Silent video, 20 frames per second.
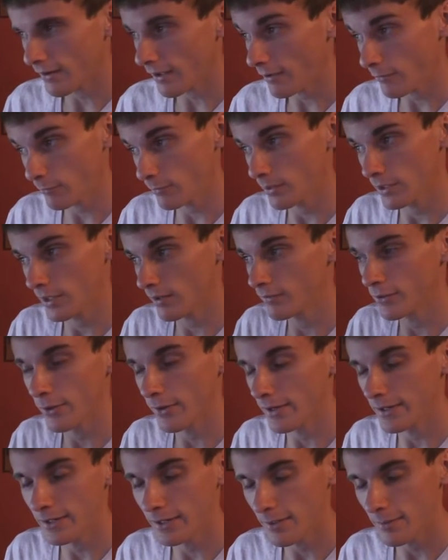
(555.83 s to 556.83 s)
I really have no
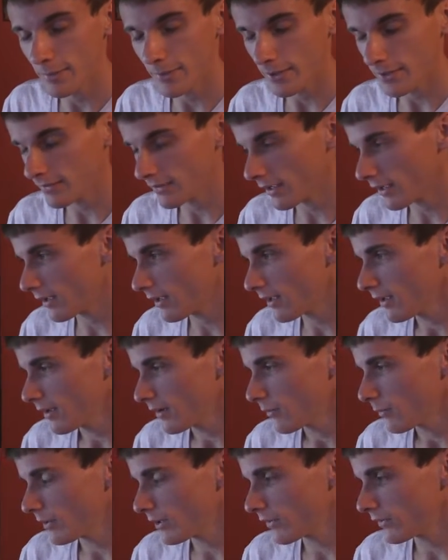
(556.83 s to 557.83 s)
idea, but
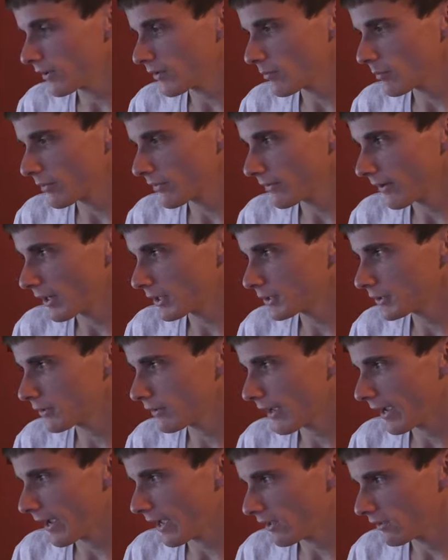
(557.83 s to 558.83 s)
Windows 7
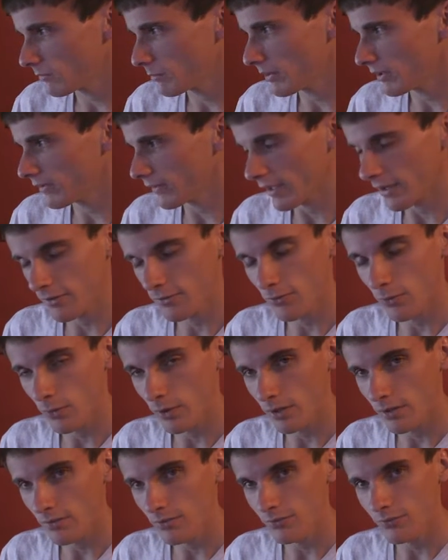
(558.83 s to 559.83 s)
Professional has been like
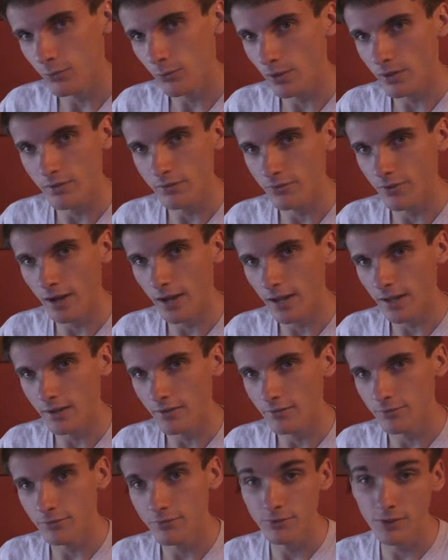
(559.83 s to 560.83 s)
$40,
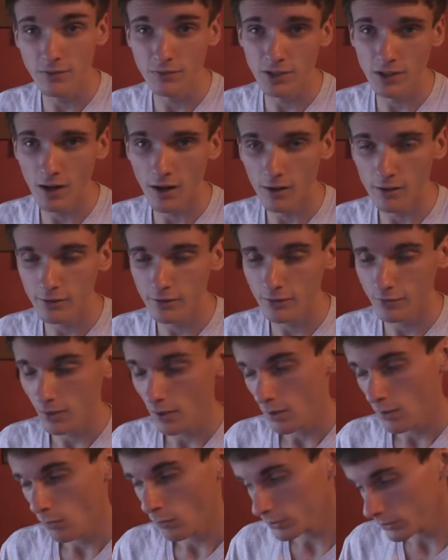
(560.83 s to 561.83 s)
$45, $50,
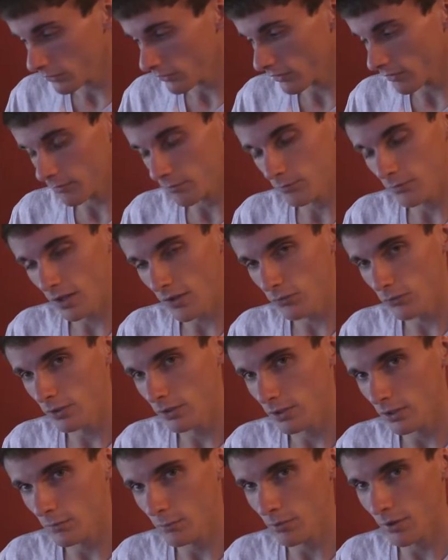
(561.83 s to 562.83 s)
which is
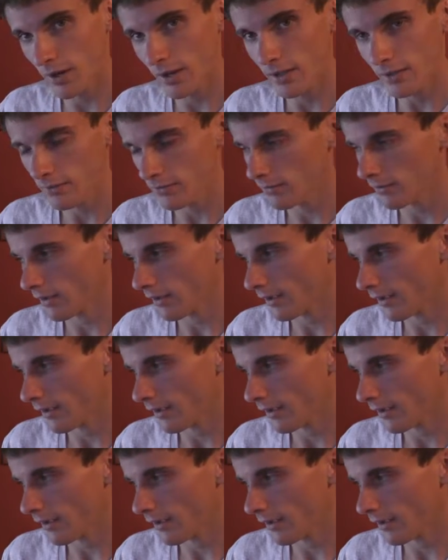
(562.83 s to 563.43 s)
definitely a good price.